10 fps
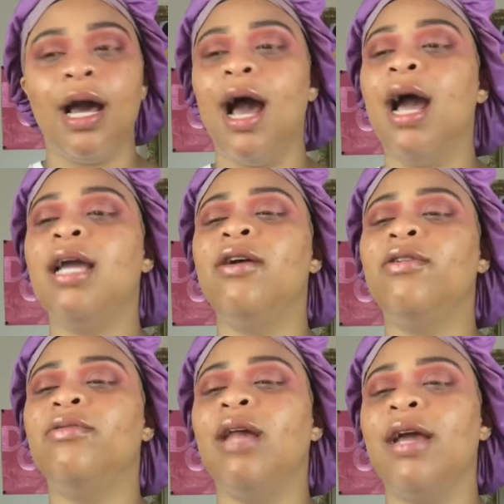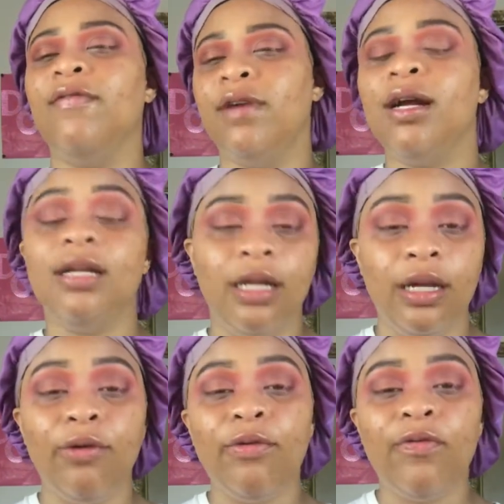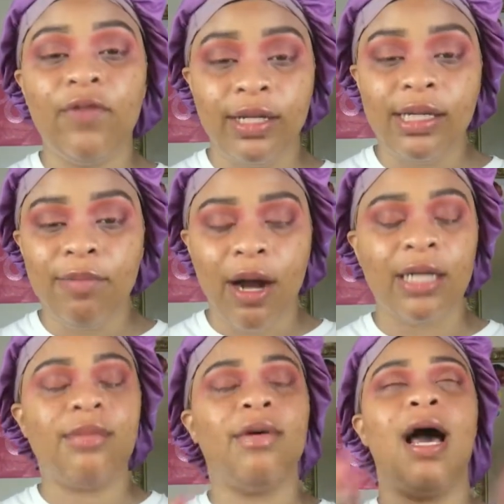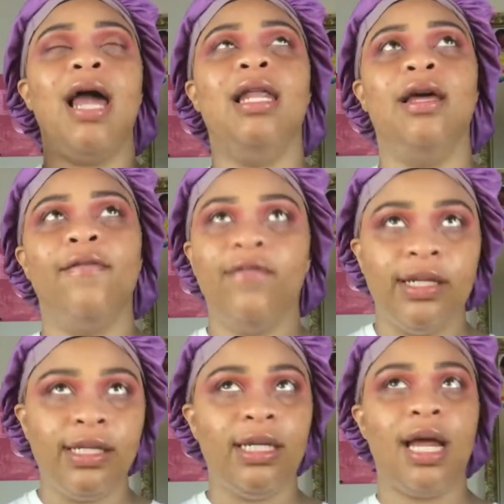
I own like very little Fenty products, but I love Fenty.